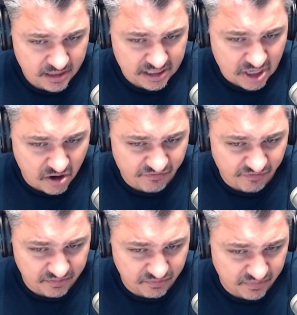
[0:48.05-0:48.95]
you know,
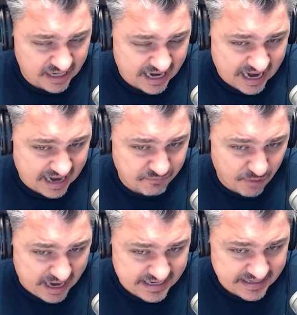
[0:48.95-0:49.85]
I
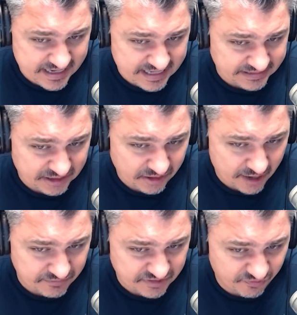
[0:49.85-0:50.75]
waited until
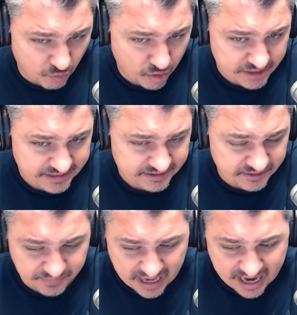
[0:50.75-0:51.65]
I was 40
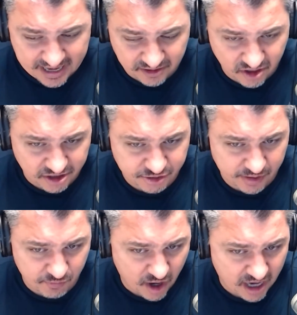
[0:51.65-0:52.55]
to buy a
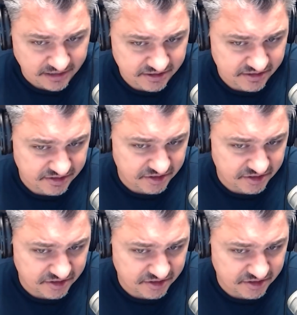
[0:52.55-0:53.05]
luxury watch.